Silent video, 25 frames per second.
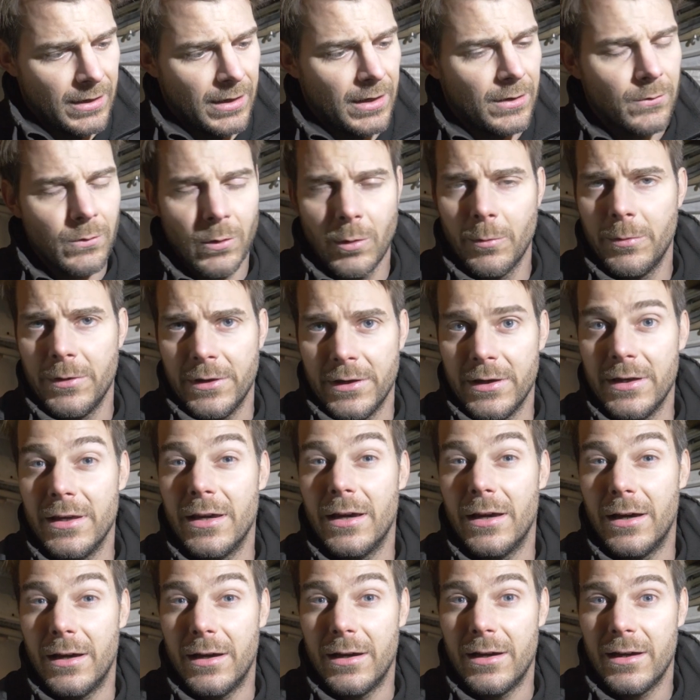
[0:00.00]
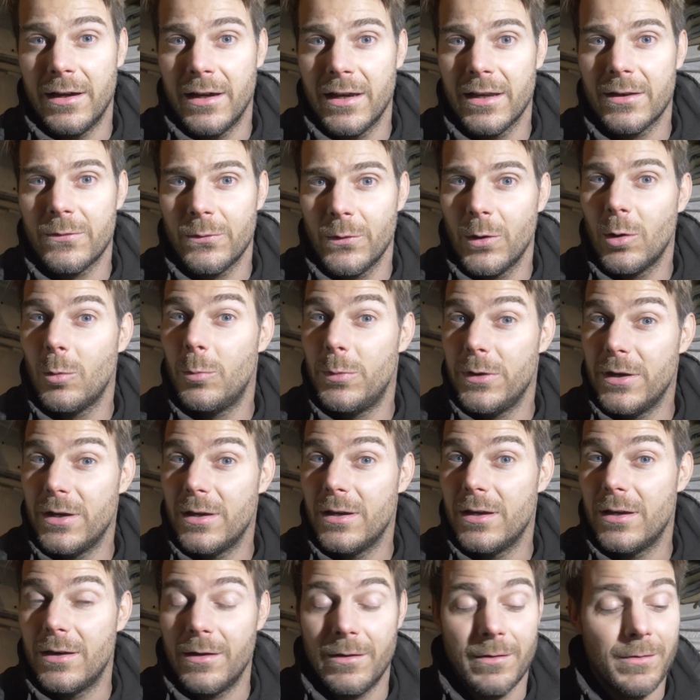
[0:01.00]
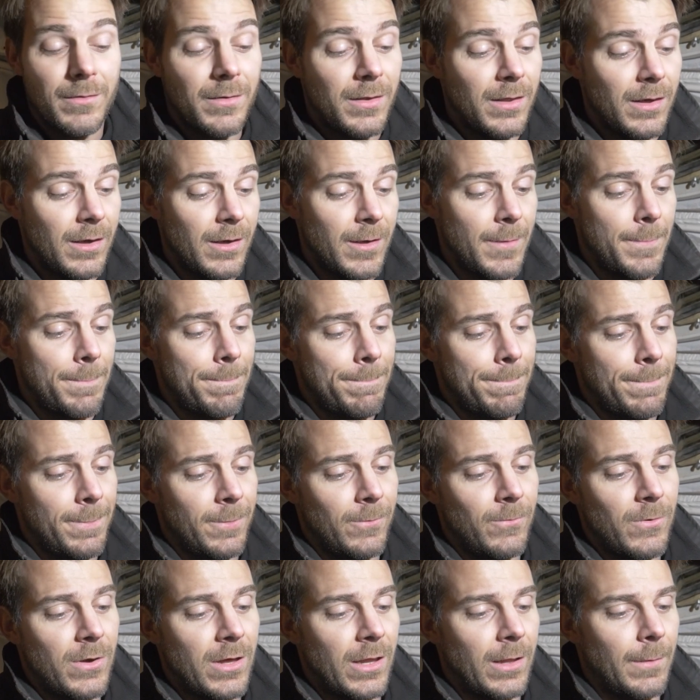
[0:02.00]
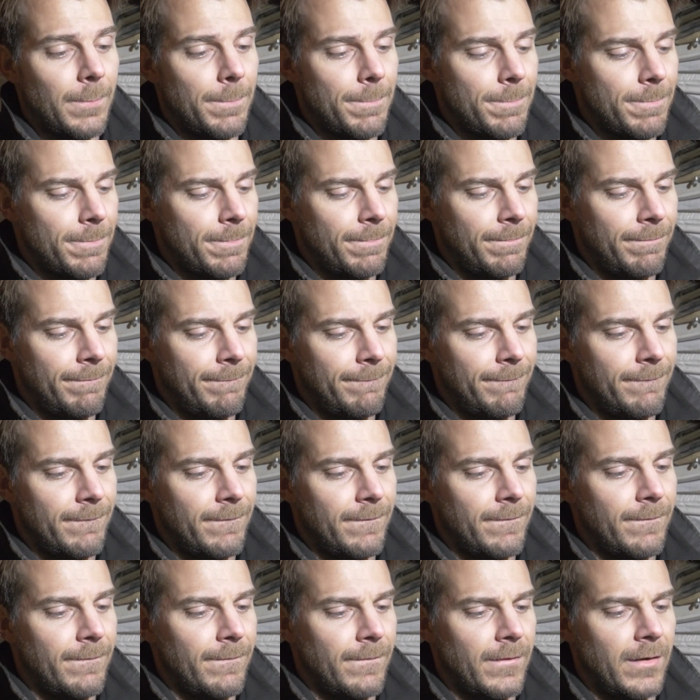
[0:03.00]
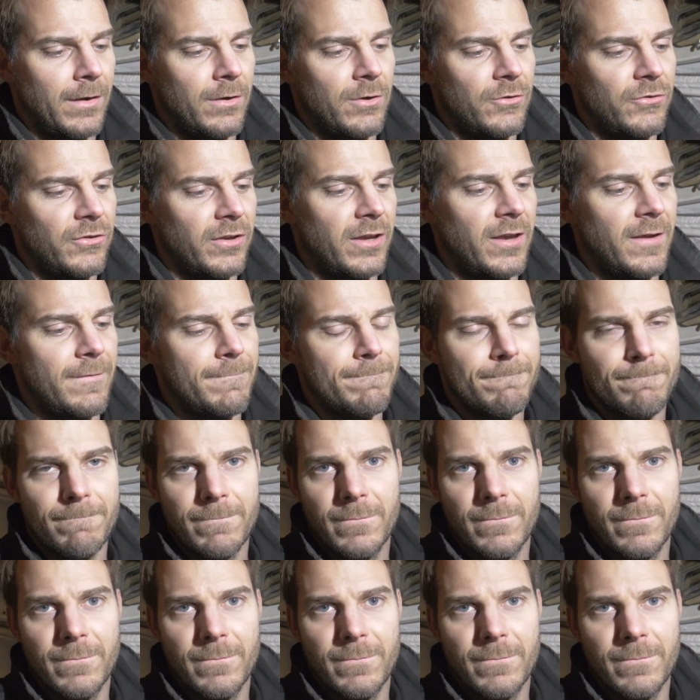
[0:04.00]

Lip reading: It will be in well, how do you say?